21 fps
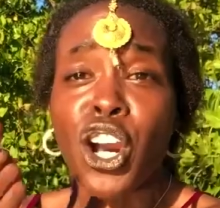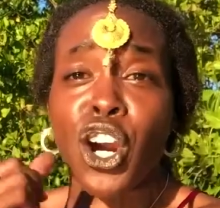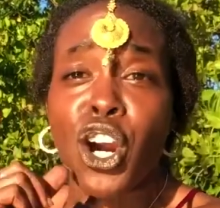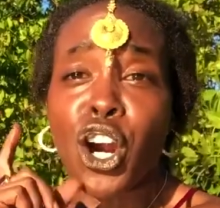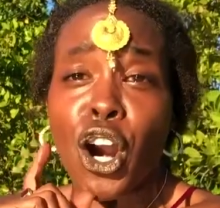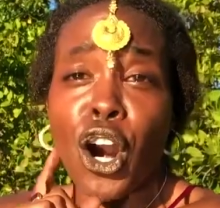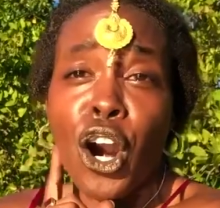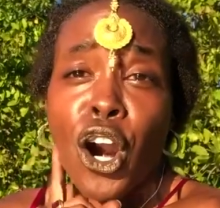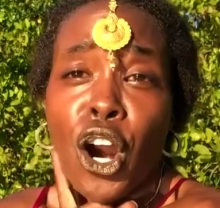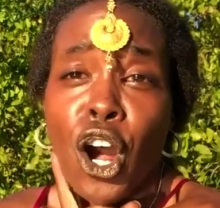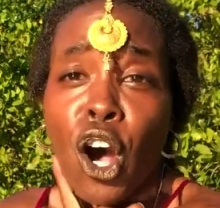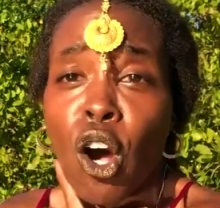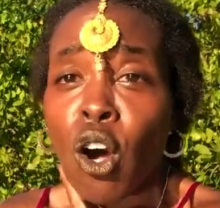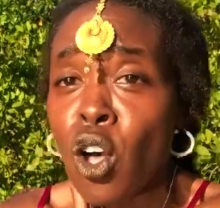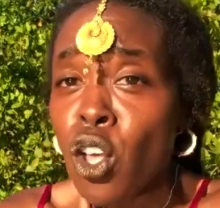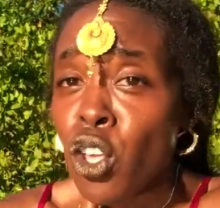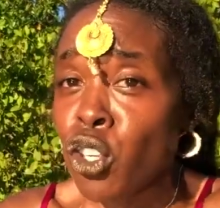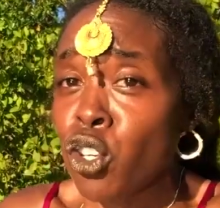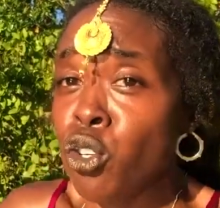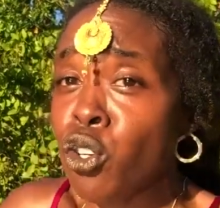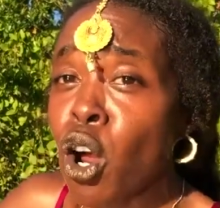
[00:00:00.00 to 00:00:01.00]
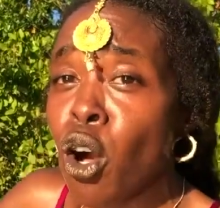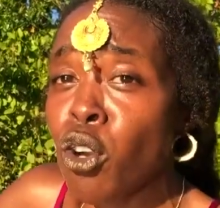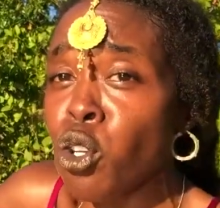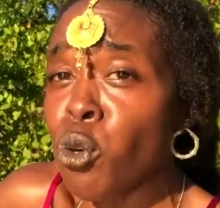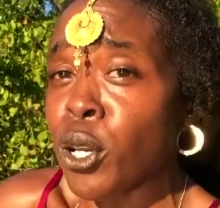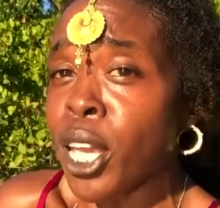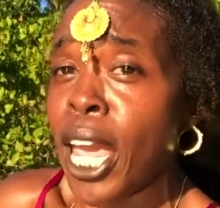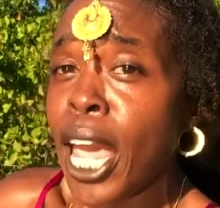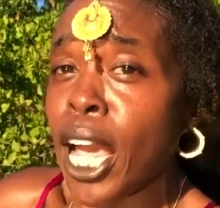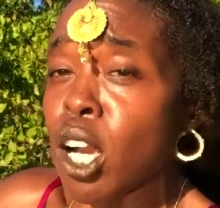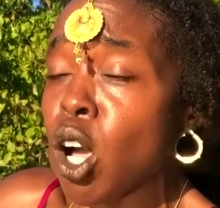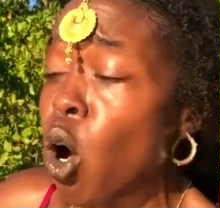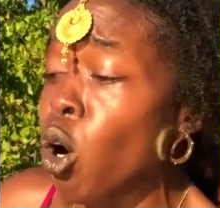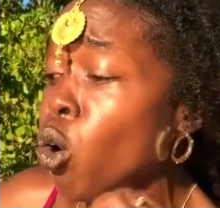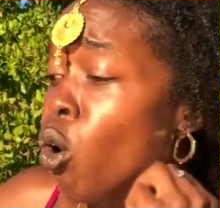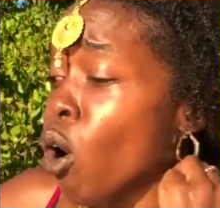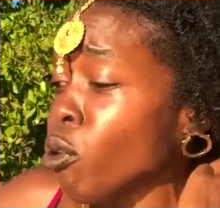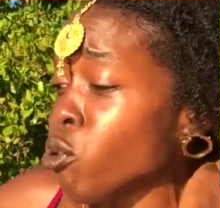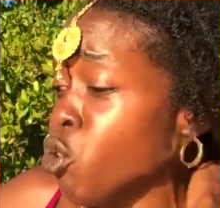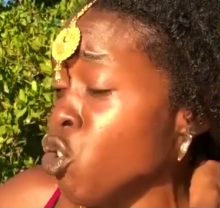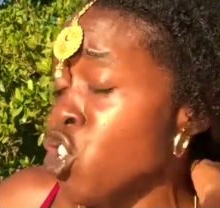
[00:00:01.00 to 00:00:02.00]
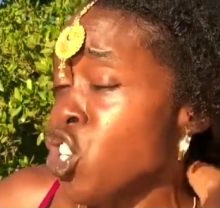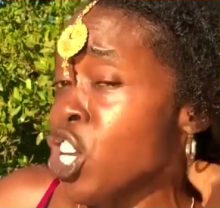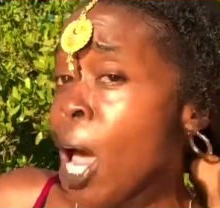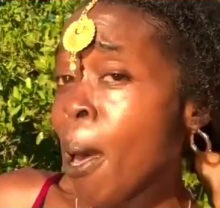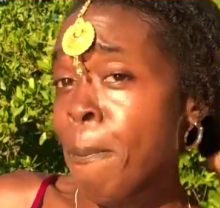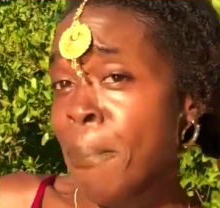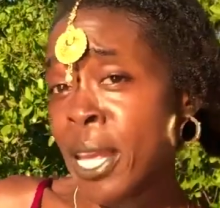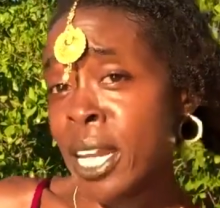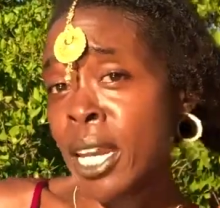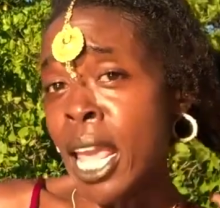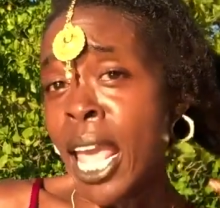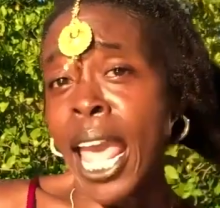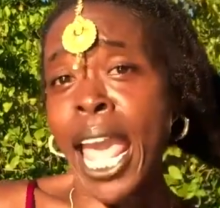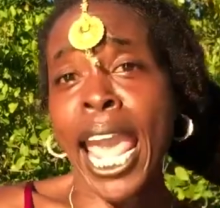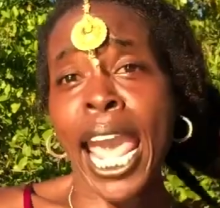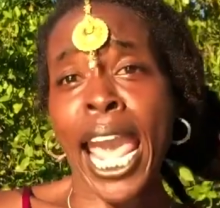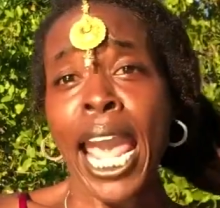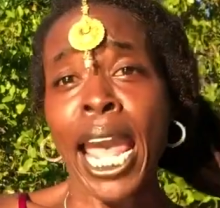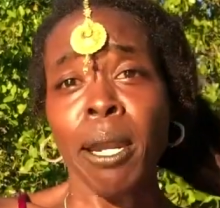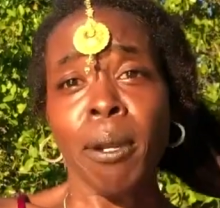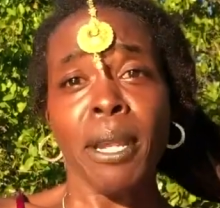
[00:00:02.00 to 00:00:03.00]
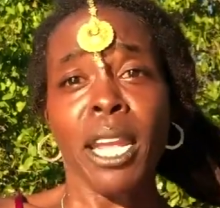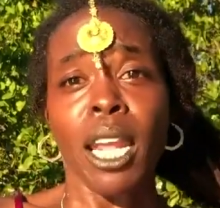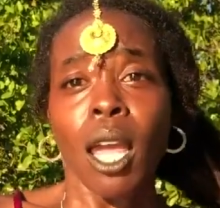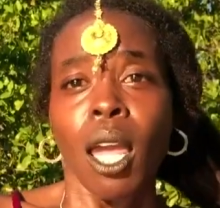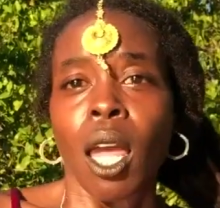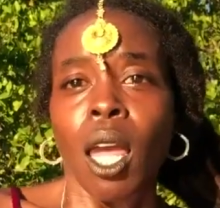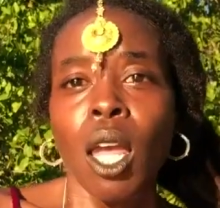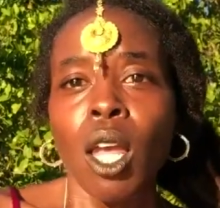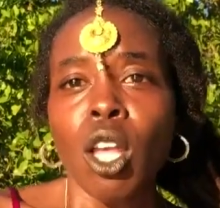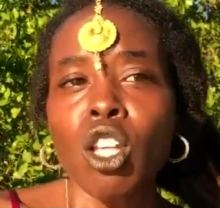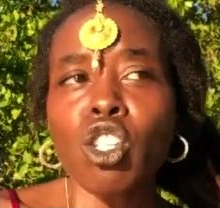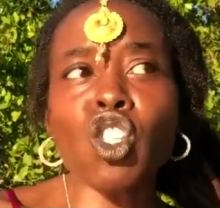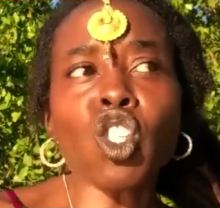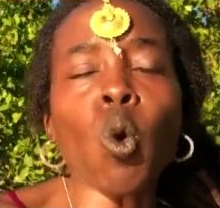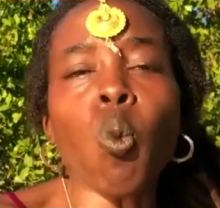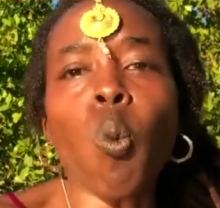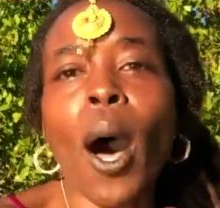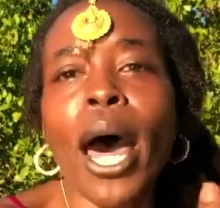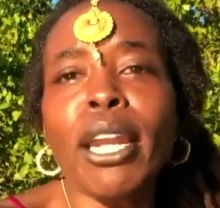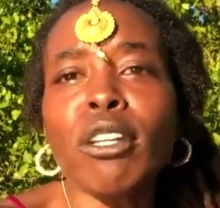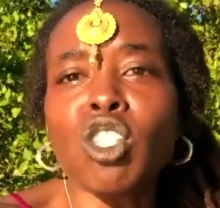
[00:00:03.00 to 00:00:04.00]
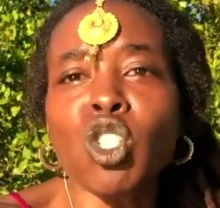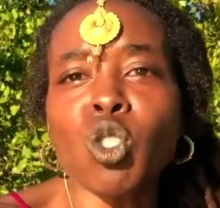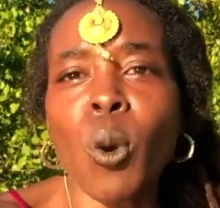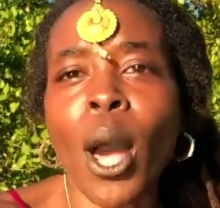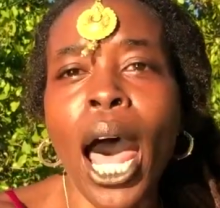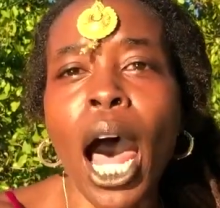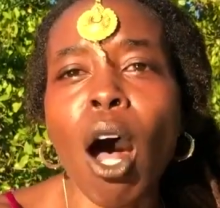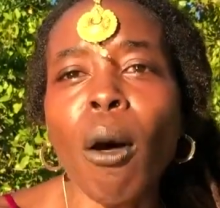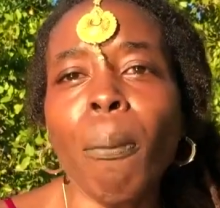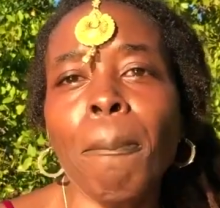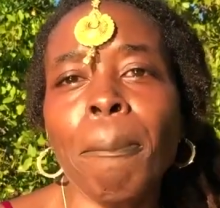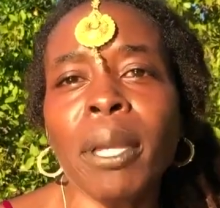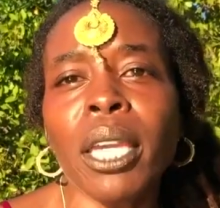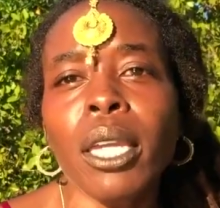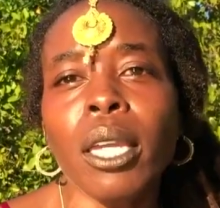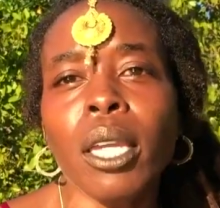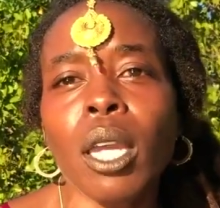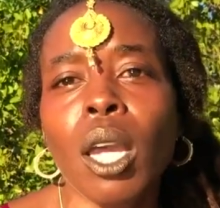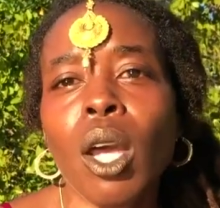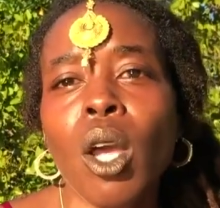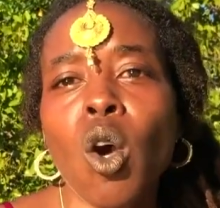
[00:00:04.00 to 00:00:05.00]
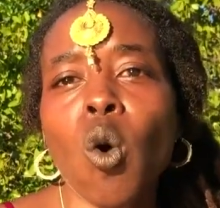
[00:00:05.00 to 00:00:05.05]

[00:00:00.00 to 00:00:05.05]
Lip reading: Girl, you know you can't go grocery shopping, and so why don't you help me?